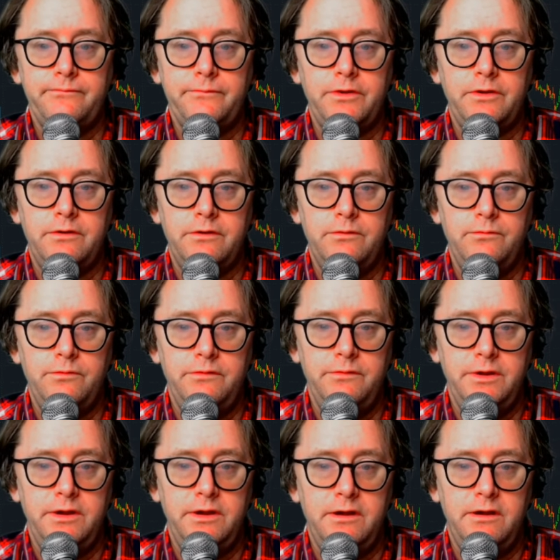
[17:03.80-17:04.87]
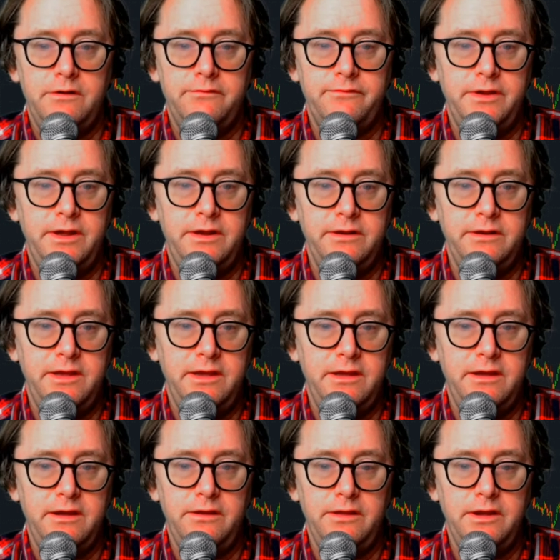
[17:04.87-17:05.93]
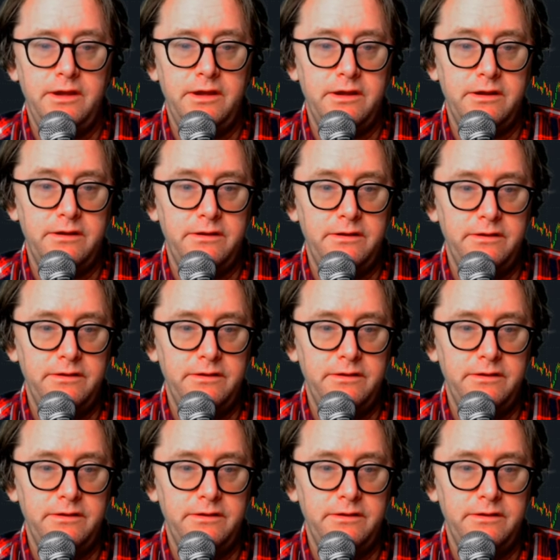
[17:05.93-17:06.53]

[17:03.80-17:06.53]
What do we have? NKLA.